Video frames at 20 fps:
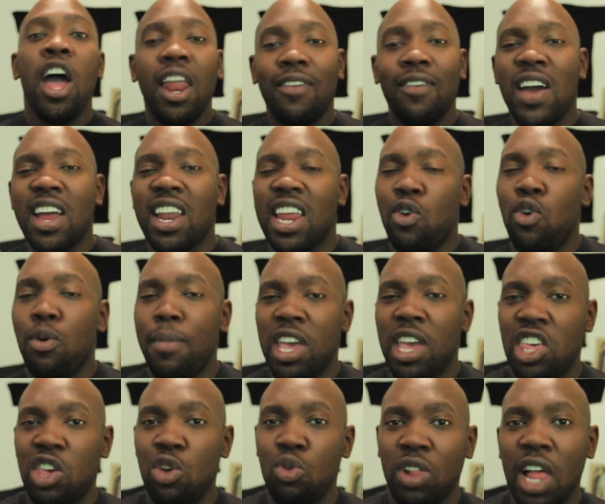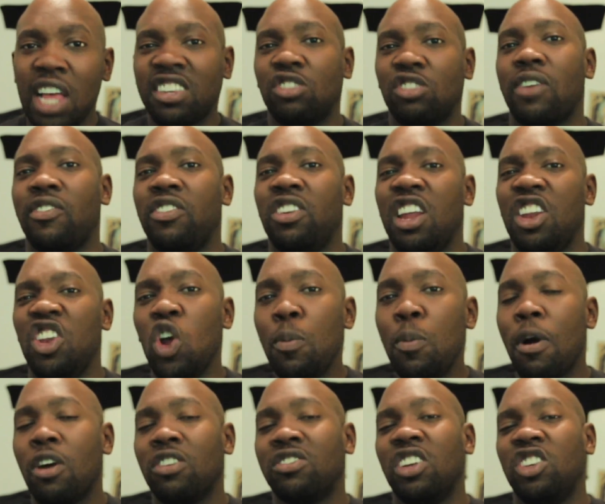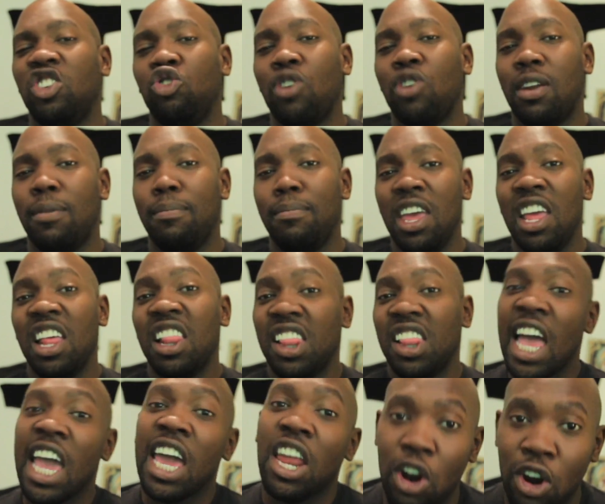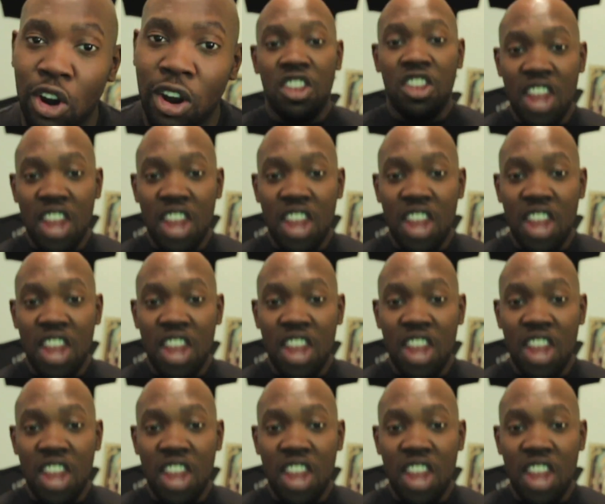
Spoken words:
In fact, it will make you less attracted to that new person that you're trying to meet later.